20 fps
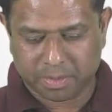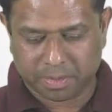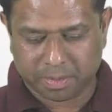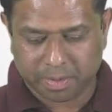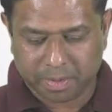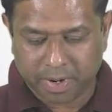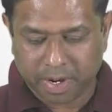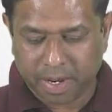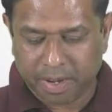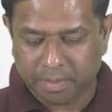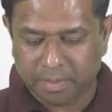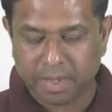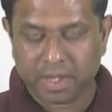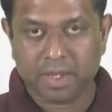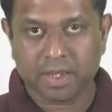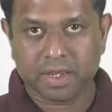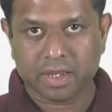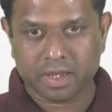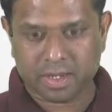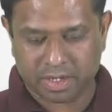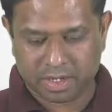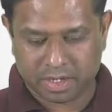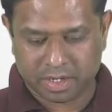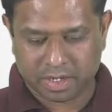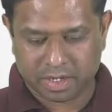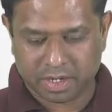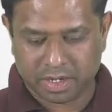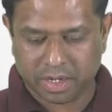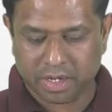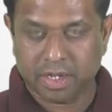programming
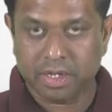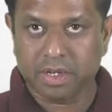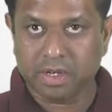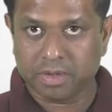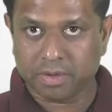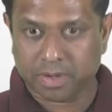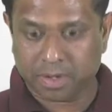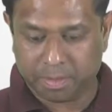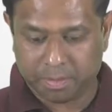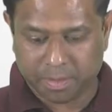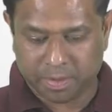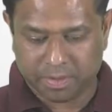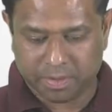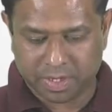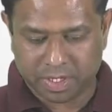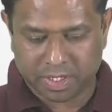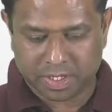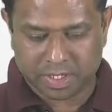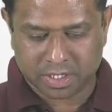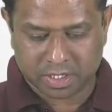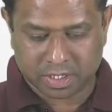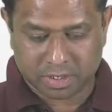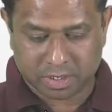into computers,